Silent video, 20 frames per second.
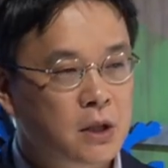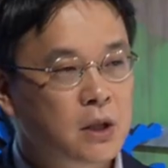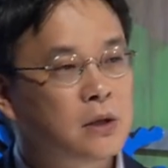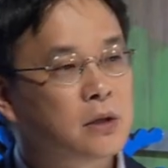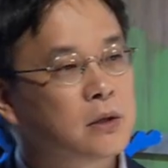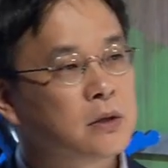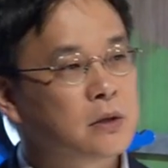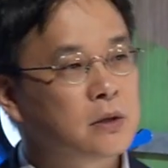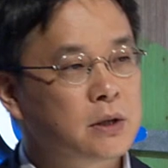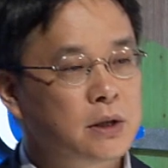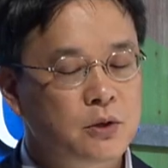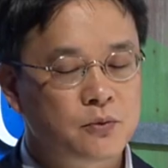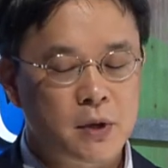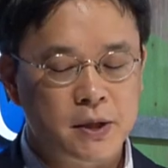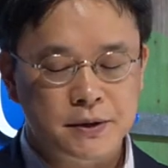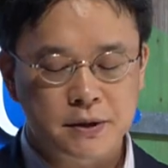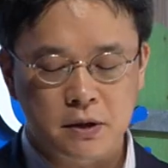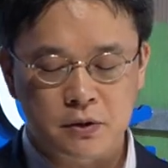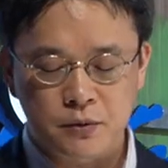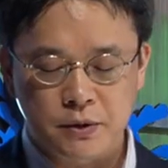when it comes
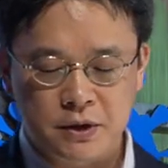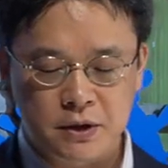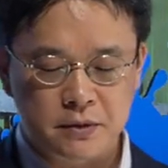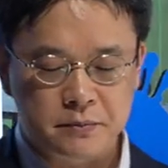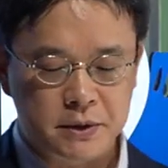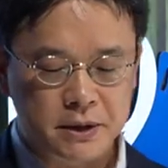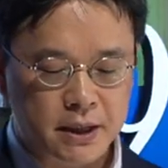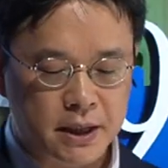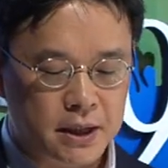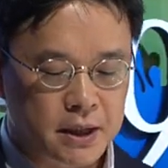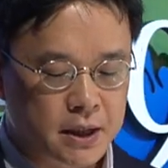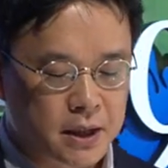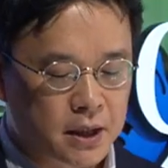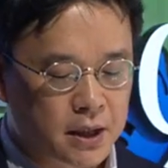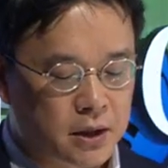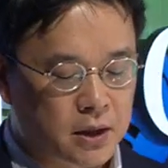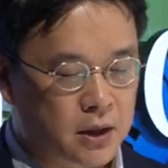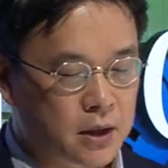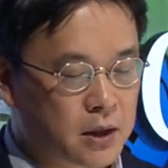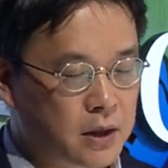to the
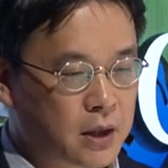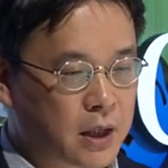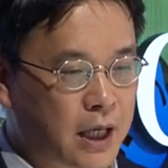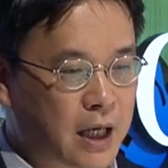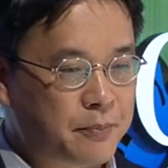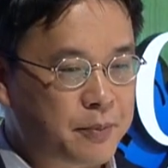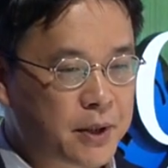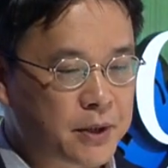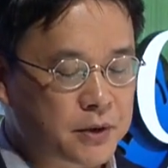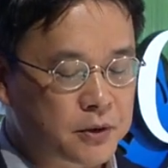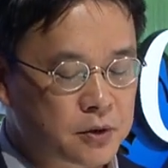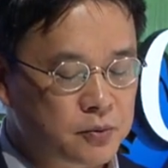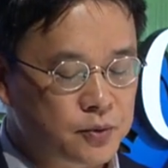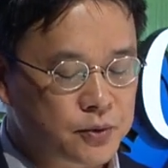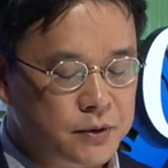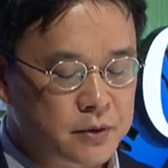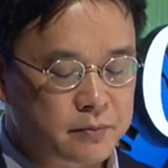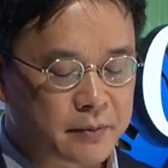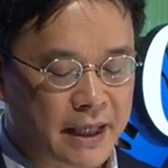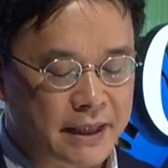nationalistic
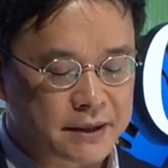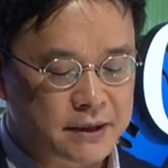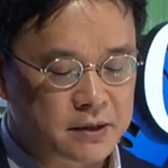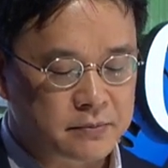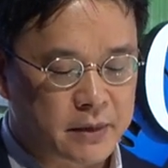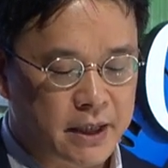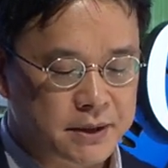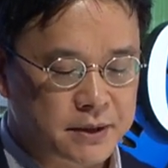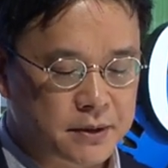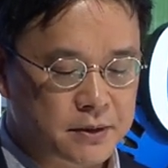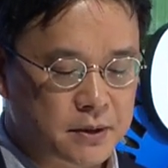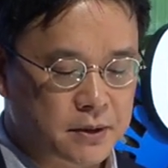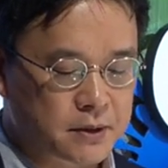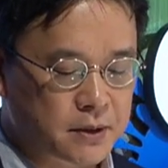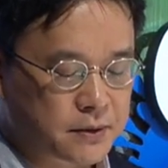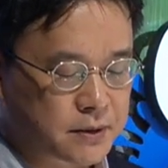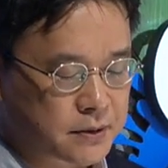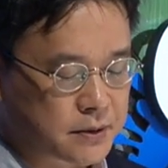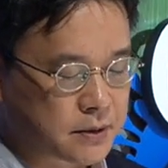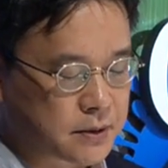and nationalist
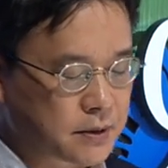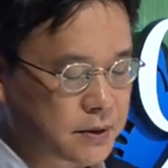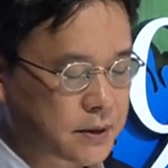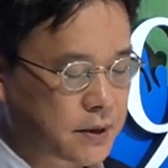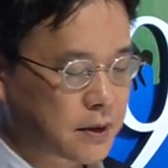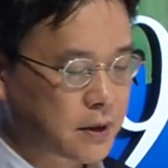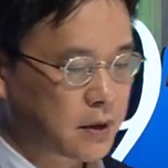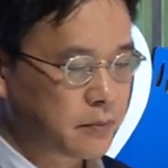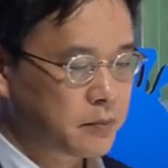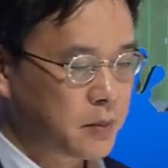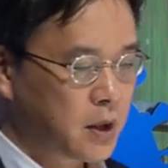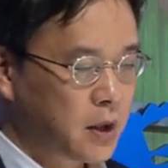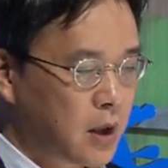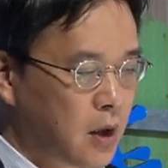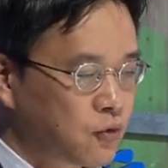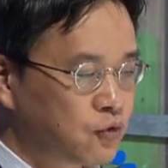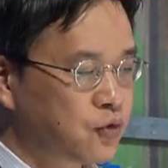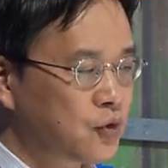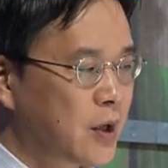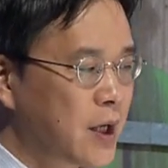tradition. And as
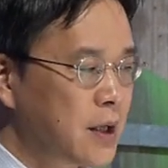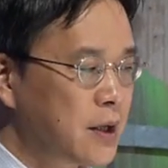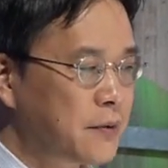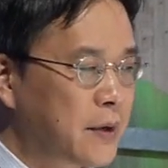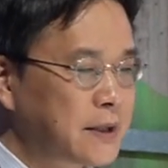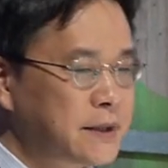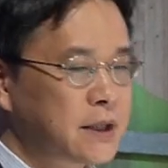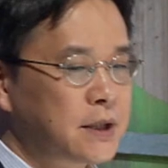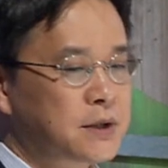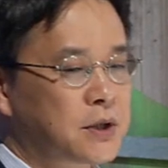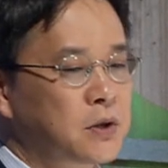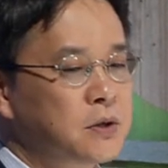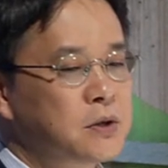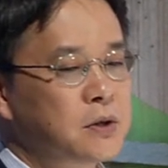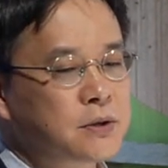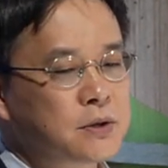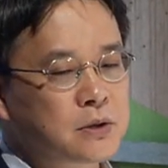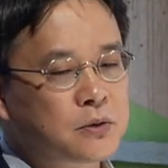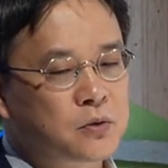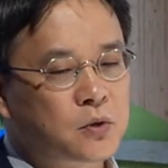mentioned by
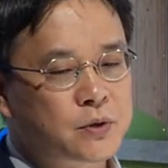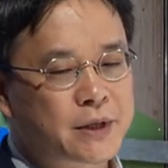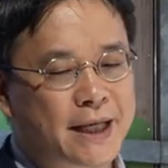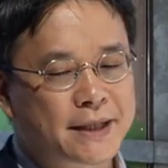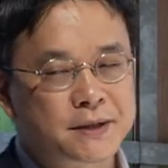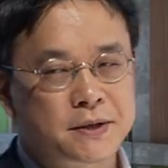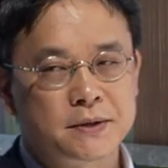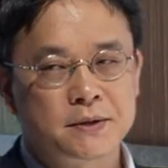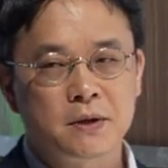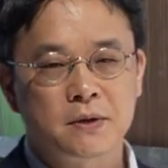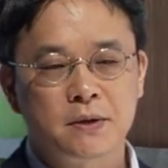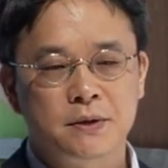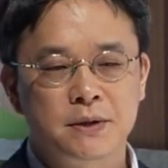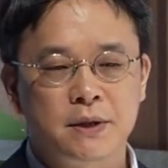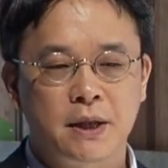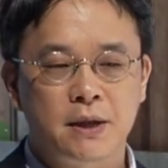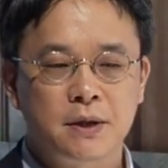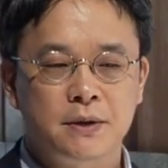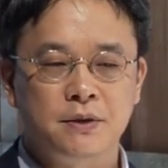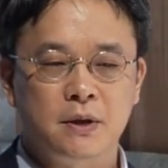Representative
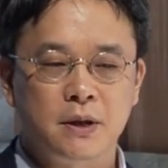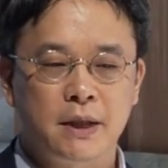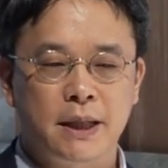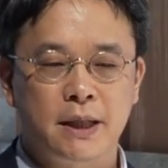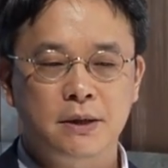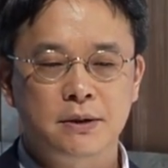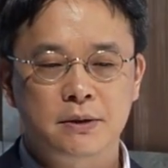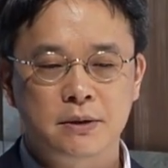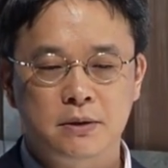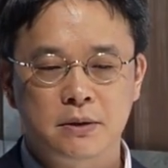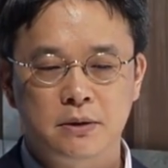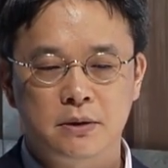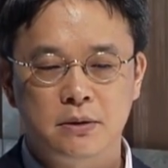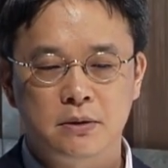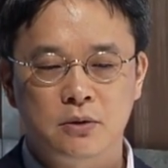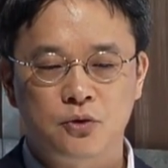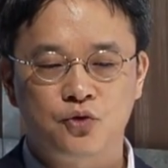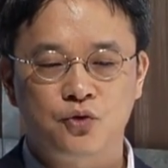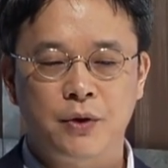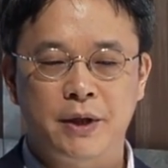Lee Kwang-jae and
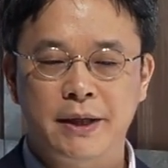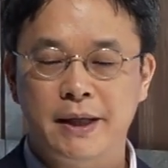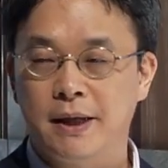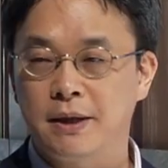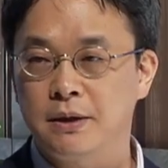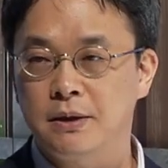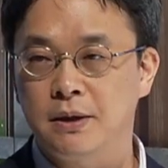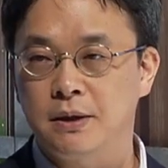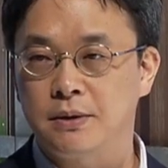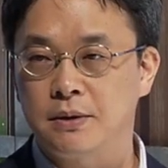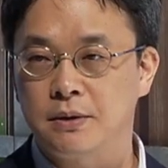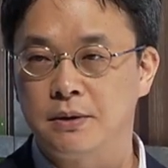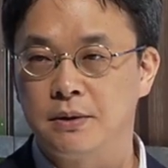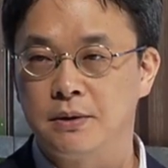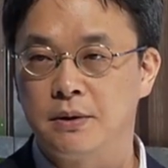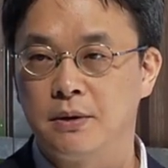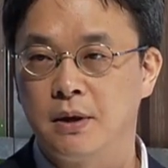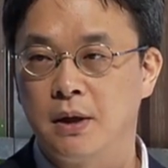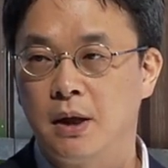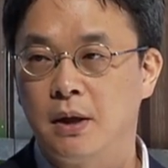other
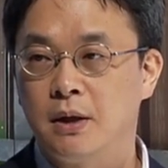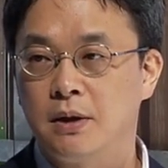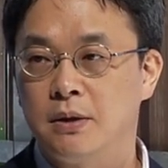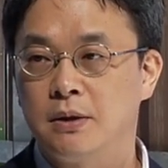presenters,